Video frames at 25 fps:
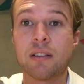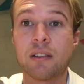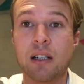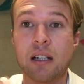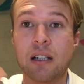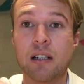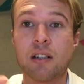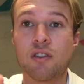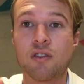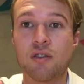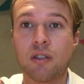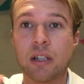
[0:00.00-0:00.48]

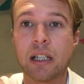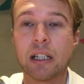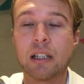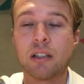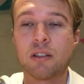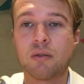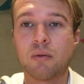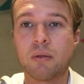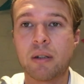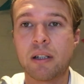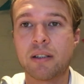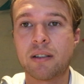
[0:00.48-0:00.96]
started training
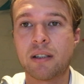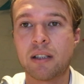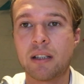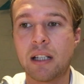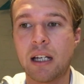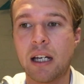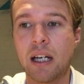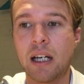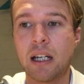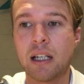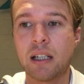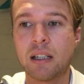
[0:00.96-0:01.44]
twice a
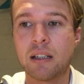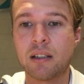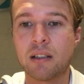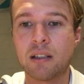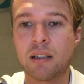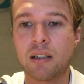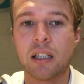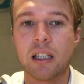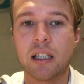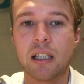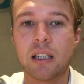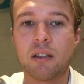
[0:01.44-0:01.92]
day and
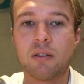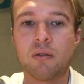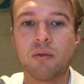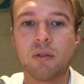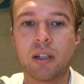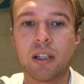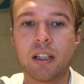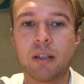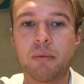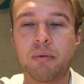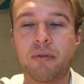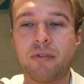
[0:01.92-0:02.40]
getting
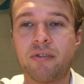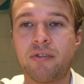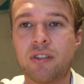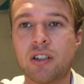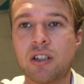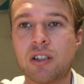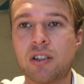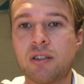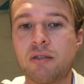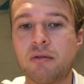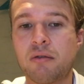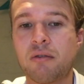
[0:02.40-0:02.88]
really
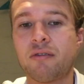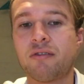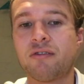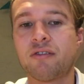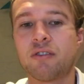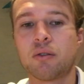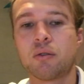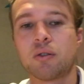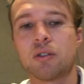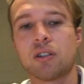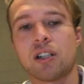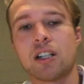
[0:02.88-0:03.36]
professional and
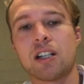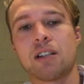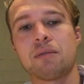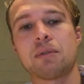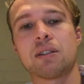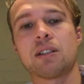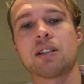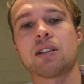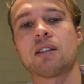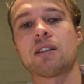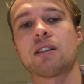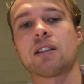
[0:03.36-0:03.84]
full-time
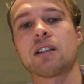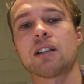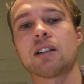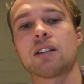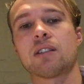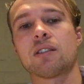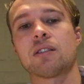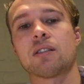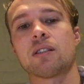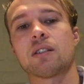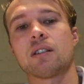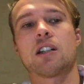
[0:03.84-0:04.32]
into
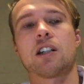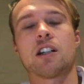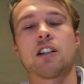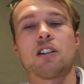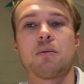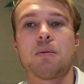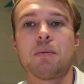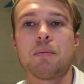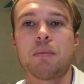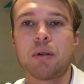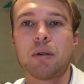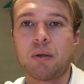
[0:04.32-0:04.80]
things. I
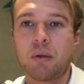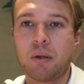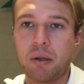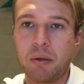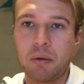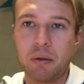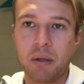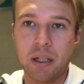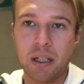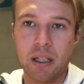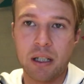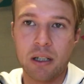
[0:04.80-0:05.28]
remember we
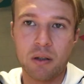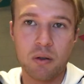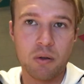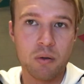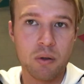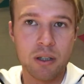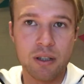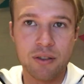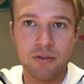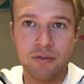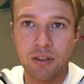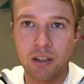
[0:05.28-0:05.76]
were
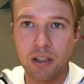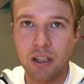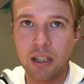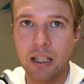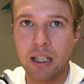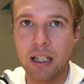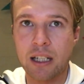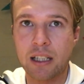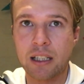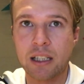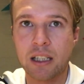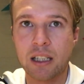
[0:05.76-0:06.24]
always very
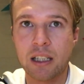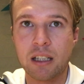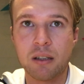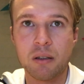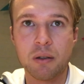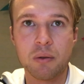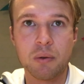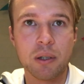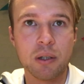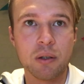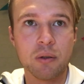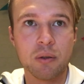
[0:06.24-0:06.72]

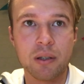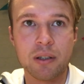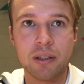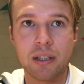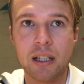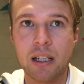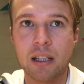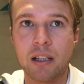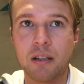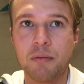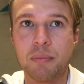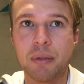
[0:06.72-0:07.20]
lucky. We always
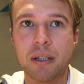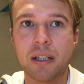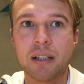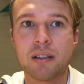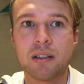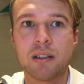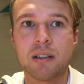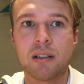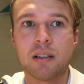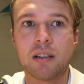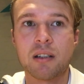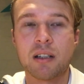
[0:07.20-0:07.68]
had the
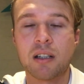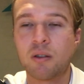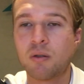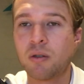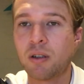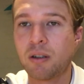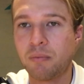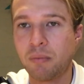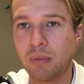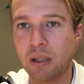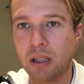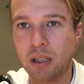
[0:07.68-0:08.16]
best
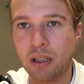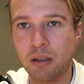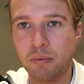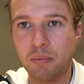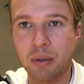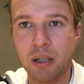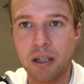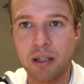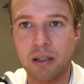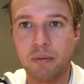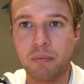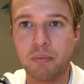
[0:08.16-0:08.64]
equipment, the
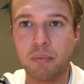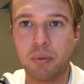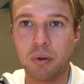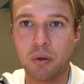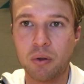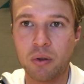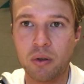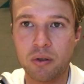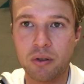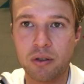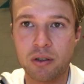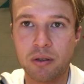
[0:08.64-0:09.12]
best
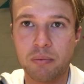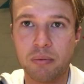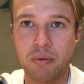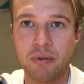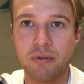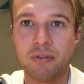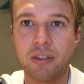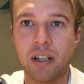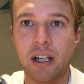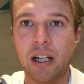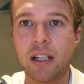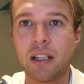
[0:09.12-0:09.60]
balls
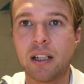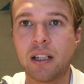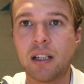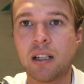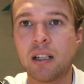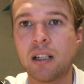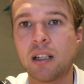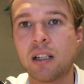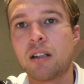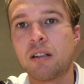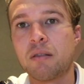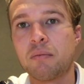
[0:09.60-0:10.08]

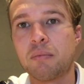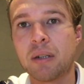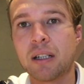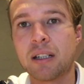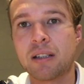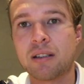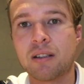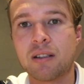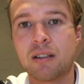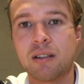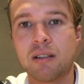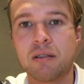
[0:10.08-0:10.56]
provided, the
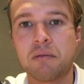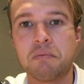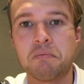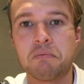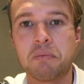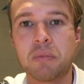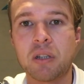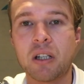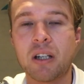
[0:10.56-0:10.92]
best